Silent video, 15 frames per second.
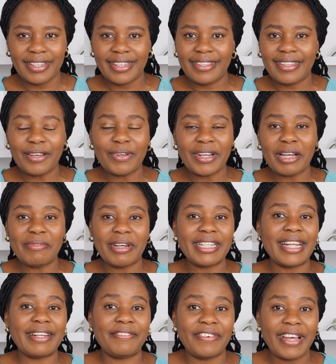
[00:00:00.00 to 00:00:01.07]
They'll come
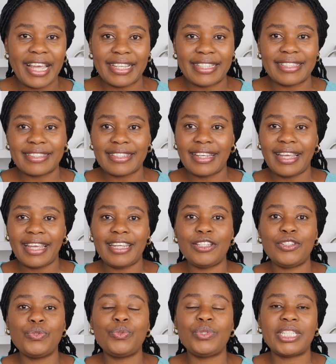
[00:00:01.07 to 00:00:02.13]
and advise, and
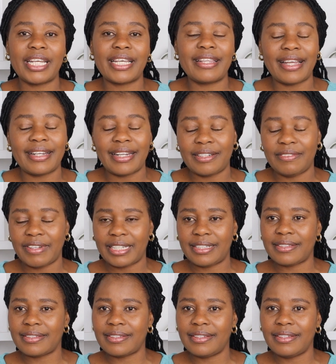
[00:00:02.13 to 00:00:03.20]
you take that
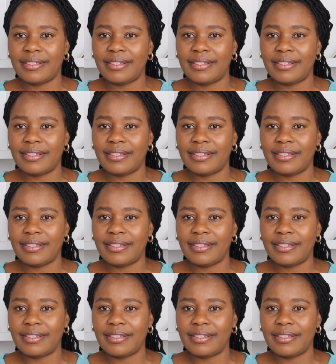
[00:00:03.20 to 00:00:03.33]
advice